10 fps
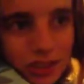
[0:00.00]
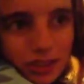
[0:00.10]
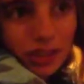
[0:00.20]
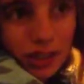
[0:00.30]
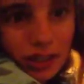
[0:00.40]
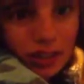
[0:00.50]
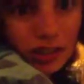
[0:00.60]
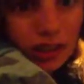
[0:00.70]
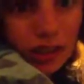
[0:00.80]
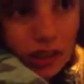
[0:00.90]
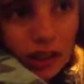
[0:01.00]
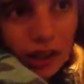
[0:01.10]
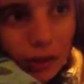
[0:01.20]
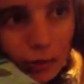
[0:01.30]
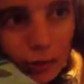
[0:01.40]
say
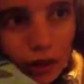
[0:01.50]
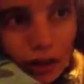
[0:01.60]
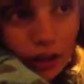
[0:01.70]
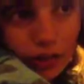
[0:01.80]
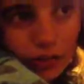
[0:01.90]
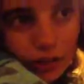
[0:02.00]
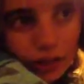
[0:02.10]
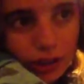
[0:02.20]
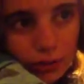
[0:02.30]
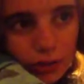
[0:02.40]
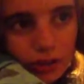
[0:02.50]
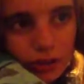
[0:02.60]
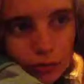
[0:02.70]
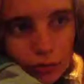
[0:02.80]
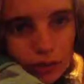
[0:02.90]
that while at first I
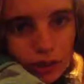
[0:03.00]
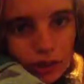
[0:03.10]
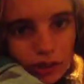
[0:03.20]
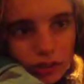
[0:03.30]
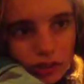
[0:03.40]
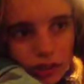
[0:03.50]
wouldn't admit it,